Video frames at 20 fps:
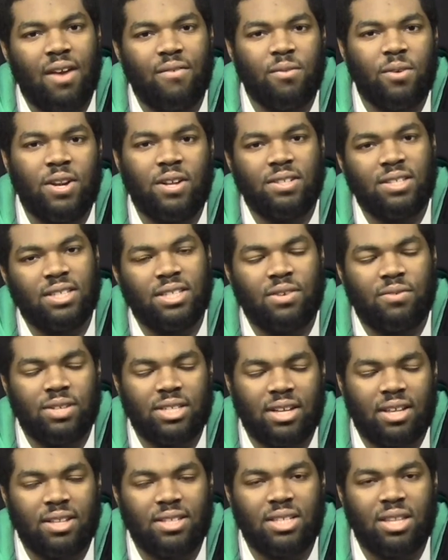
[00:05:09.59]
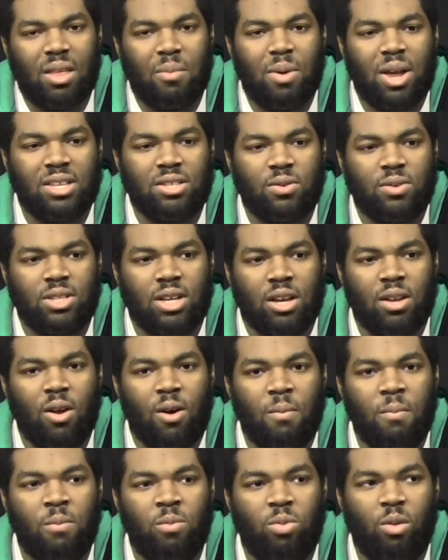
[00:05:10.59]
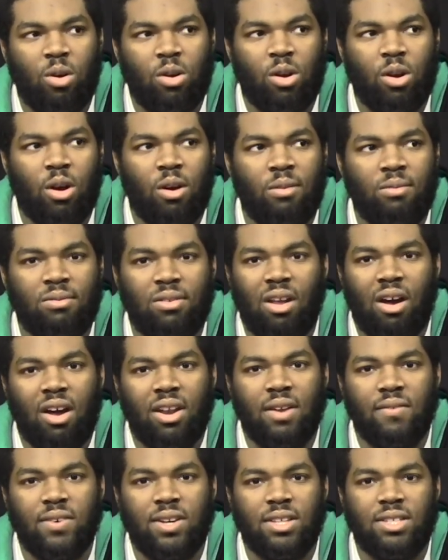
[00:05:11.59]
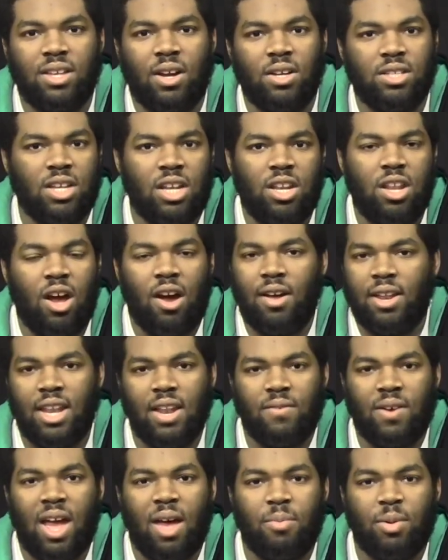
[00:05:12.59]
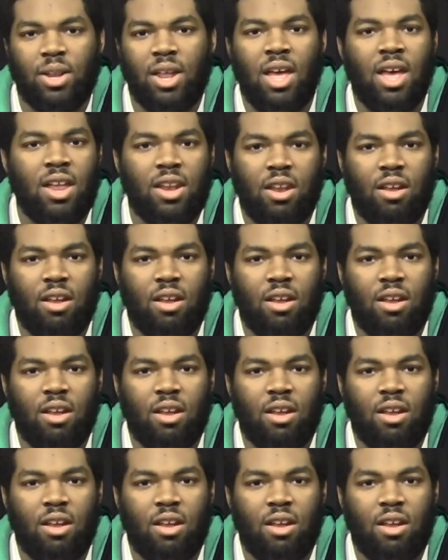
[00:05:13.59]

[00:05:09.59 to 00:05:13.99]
Everyone else that's ever done this in the past is always like, no, I never did steroids. No, never happened.